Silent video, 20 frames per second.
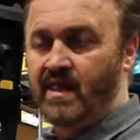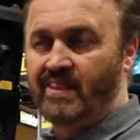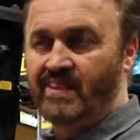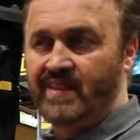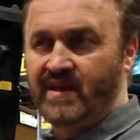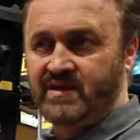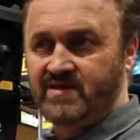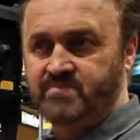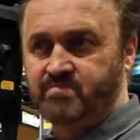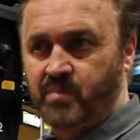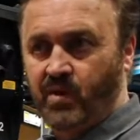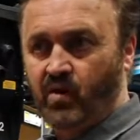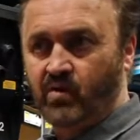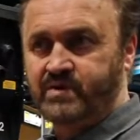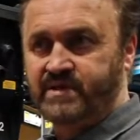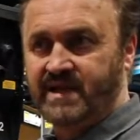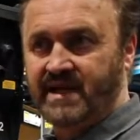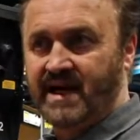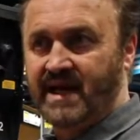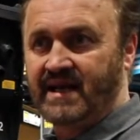that's
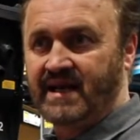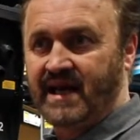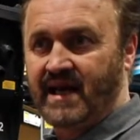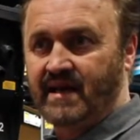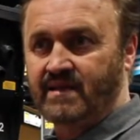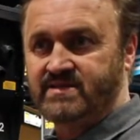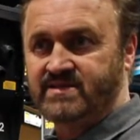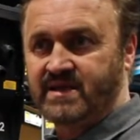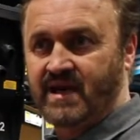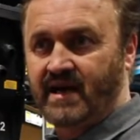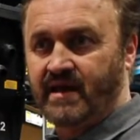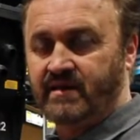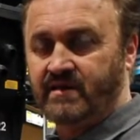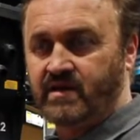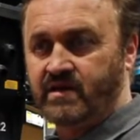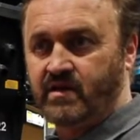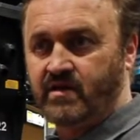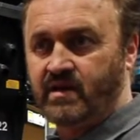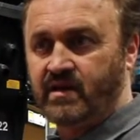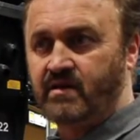bolted on the outside of
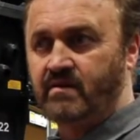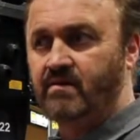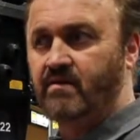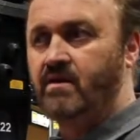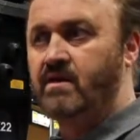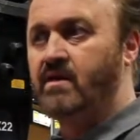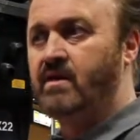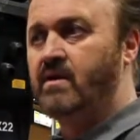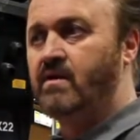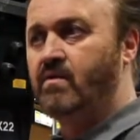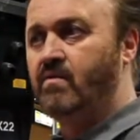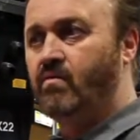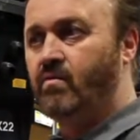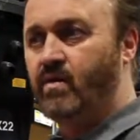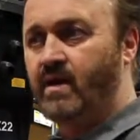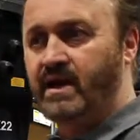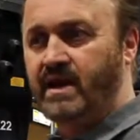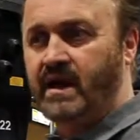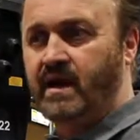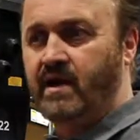the unit.
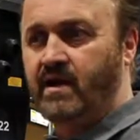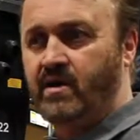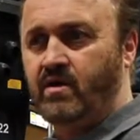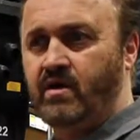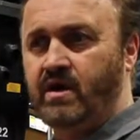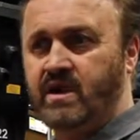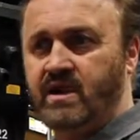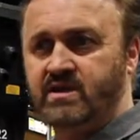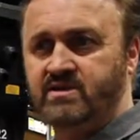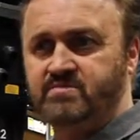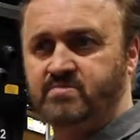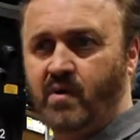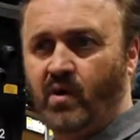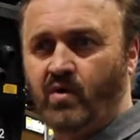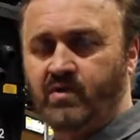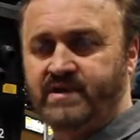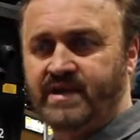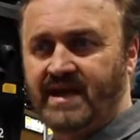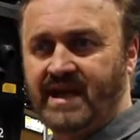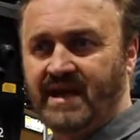When that unit is
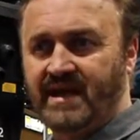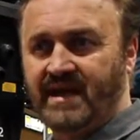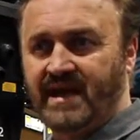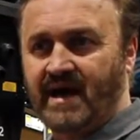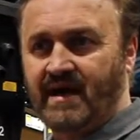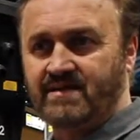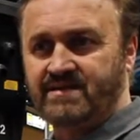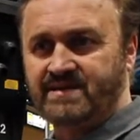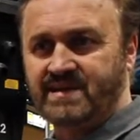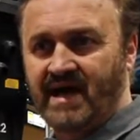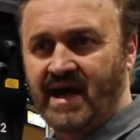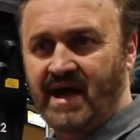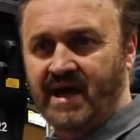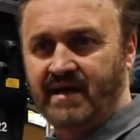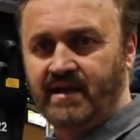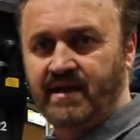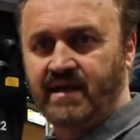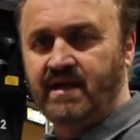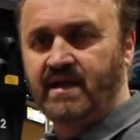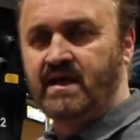bolted on the
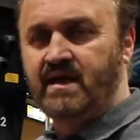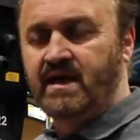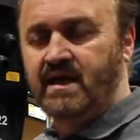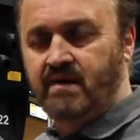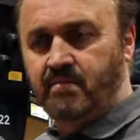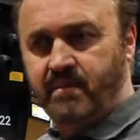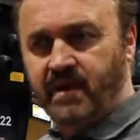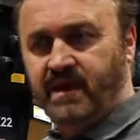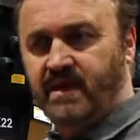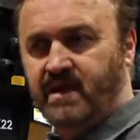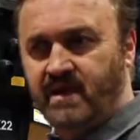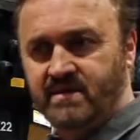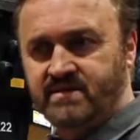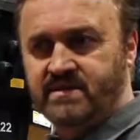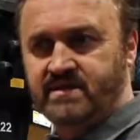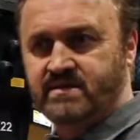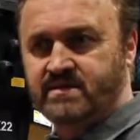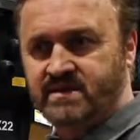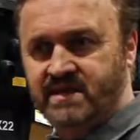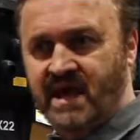outside,
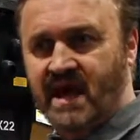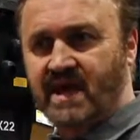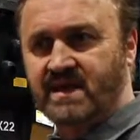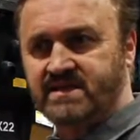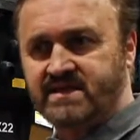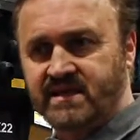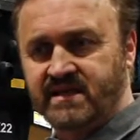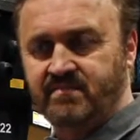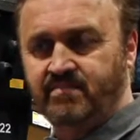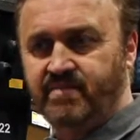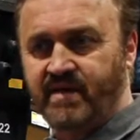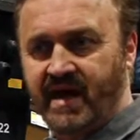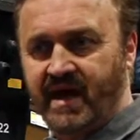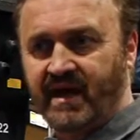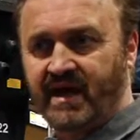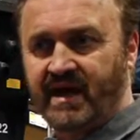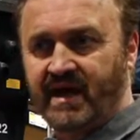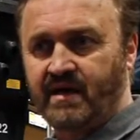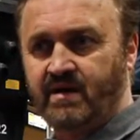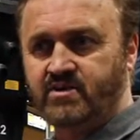because it's constant
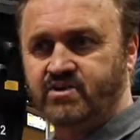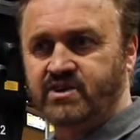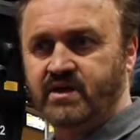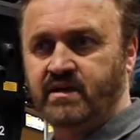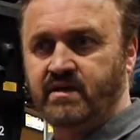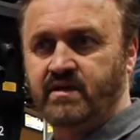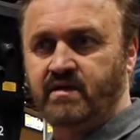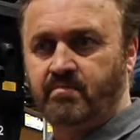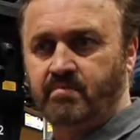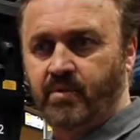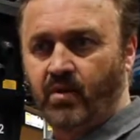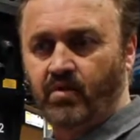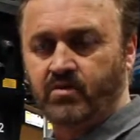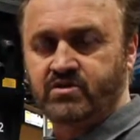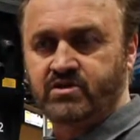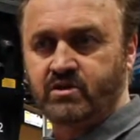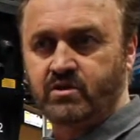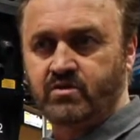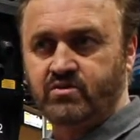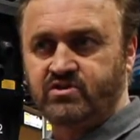impact energy, the
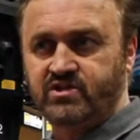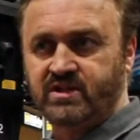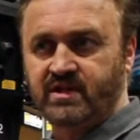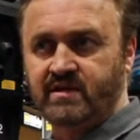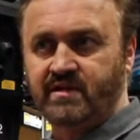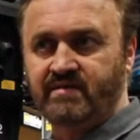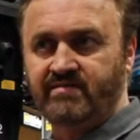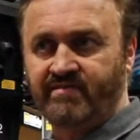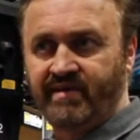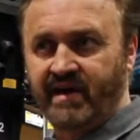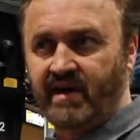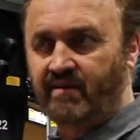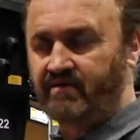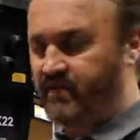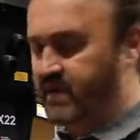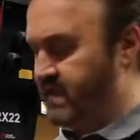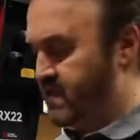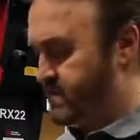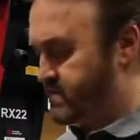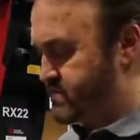bolts loosen, the valve
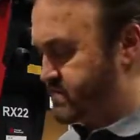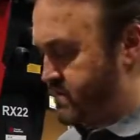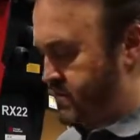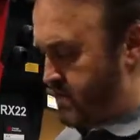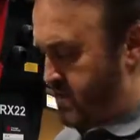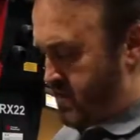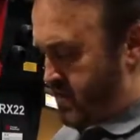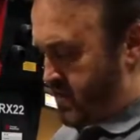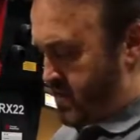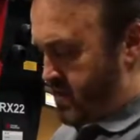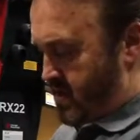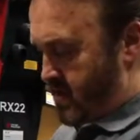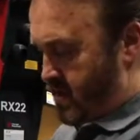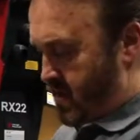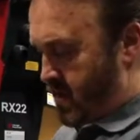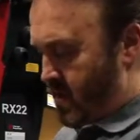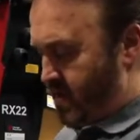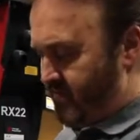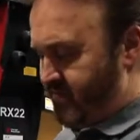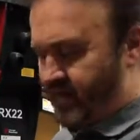leaks.
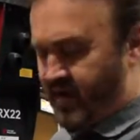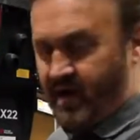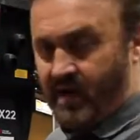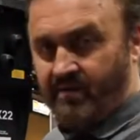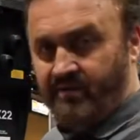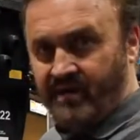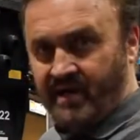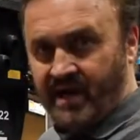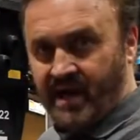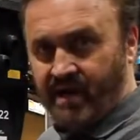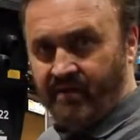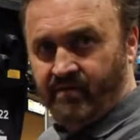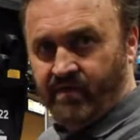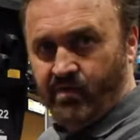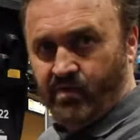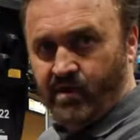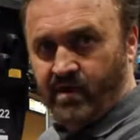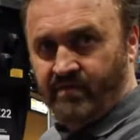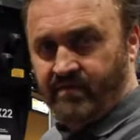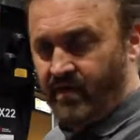Our valve on every
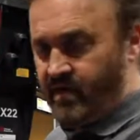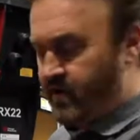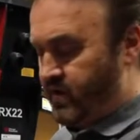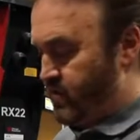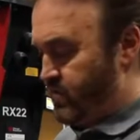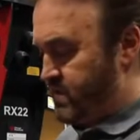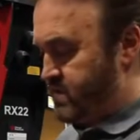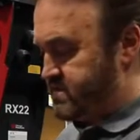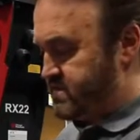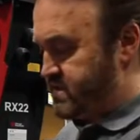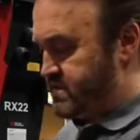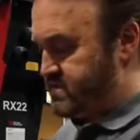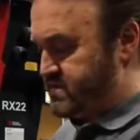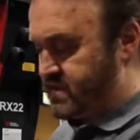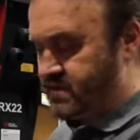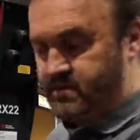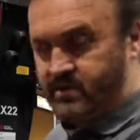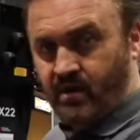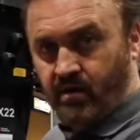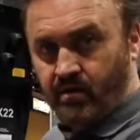one of our units is
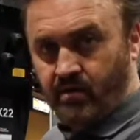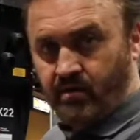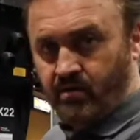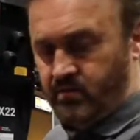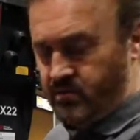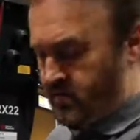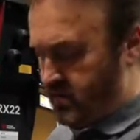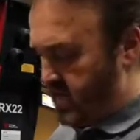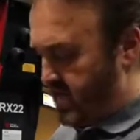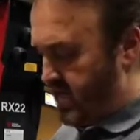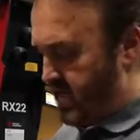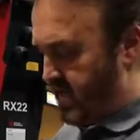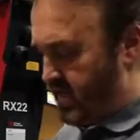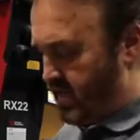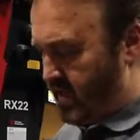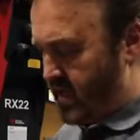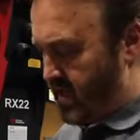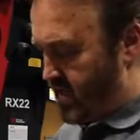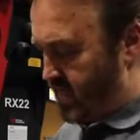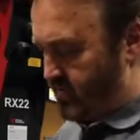internal,
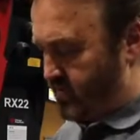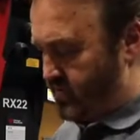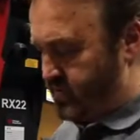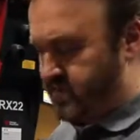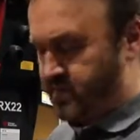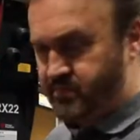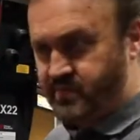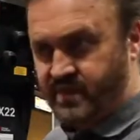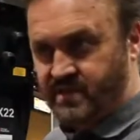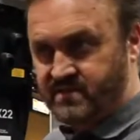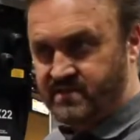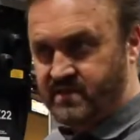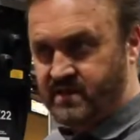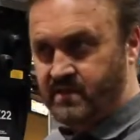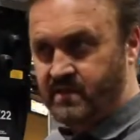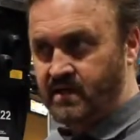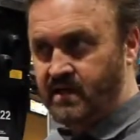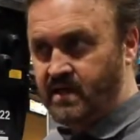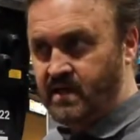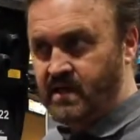in line with the
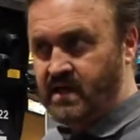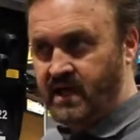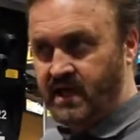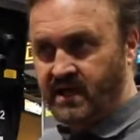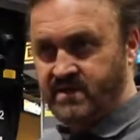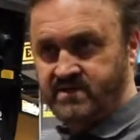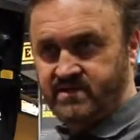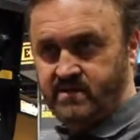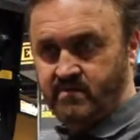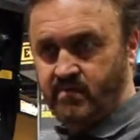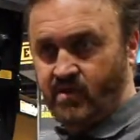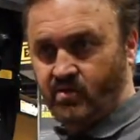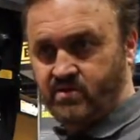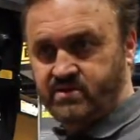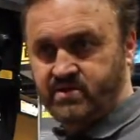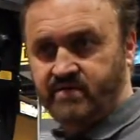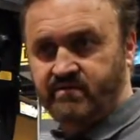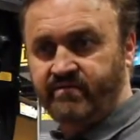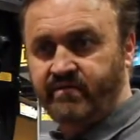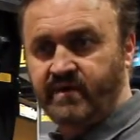piston. It's the
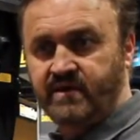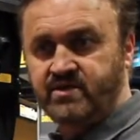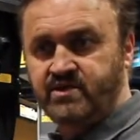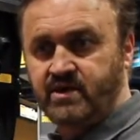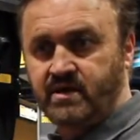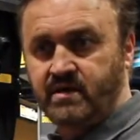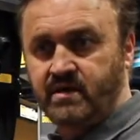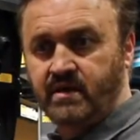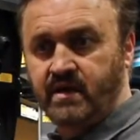most efficient